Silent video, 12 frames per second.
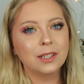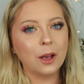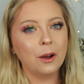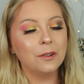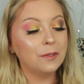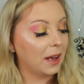
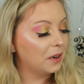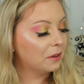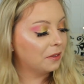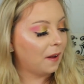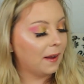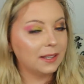So final
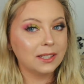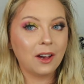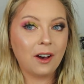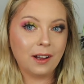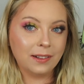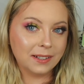thoughts
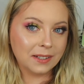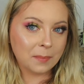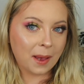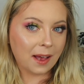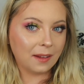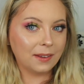on this
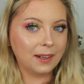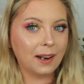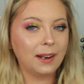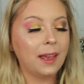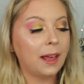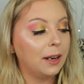palette. I
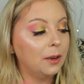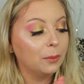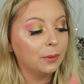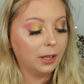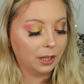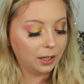had a
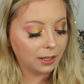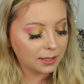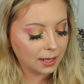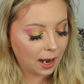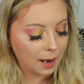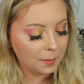really good
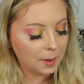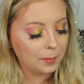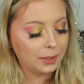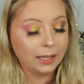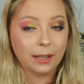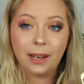time
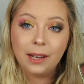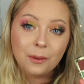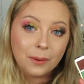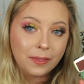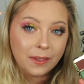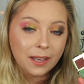playing
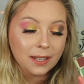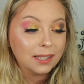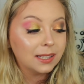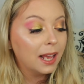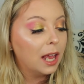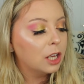with
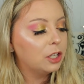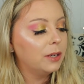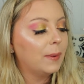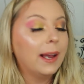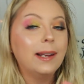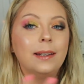this. Do
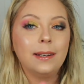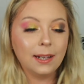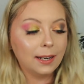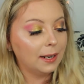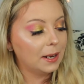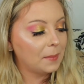I
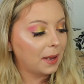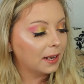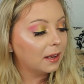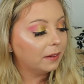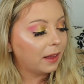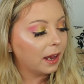need it in my
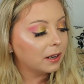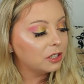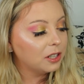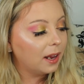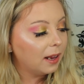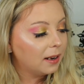
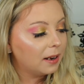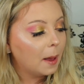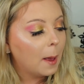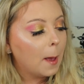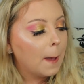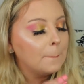collection?
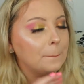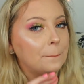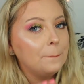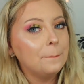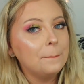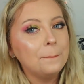
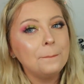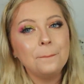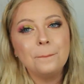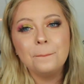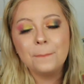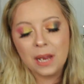
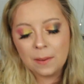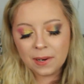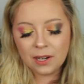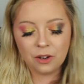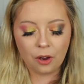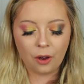Mm, maybe
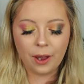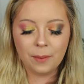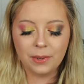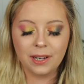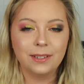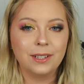not,
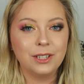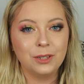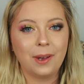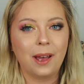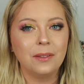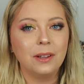because I do
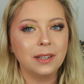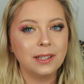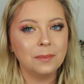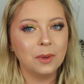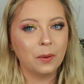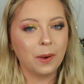have the Lizzie
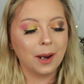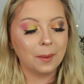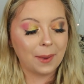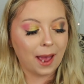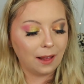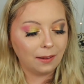McGuire
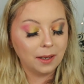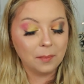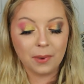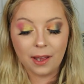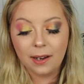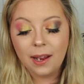palette,
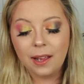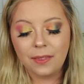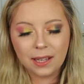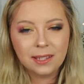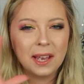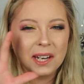but
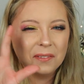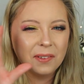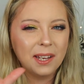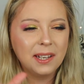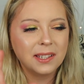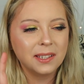that's kind of
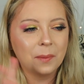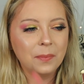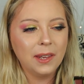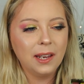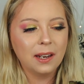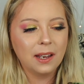like
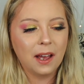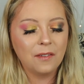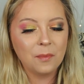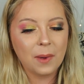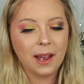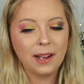something of
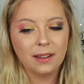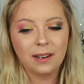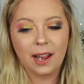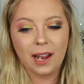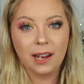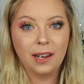mine that
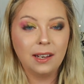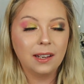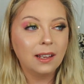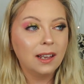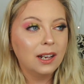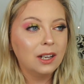I